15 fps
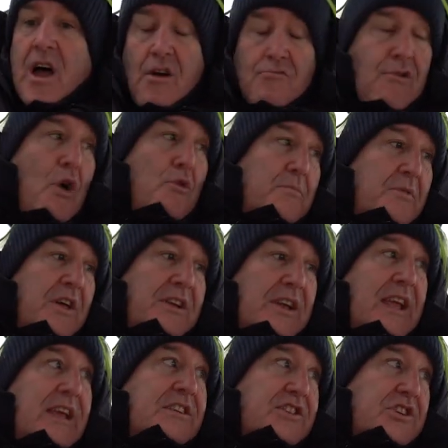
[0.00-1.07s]
a rope that
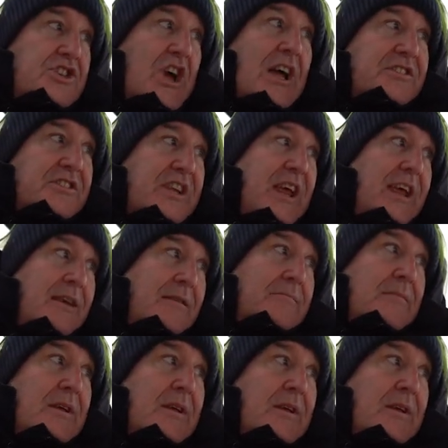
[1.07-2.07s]
needs adjusting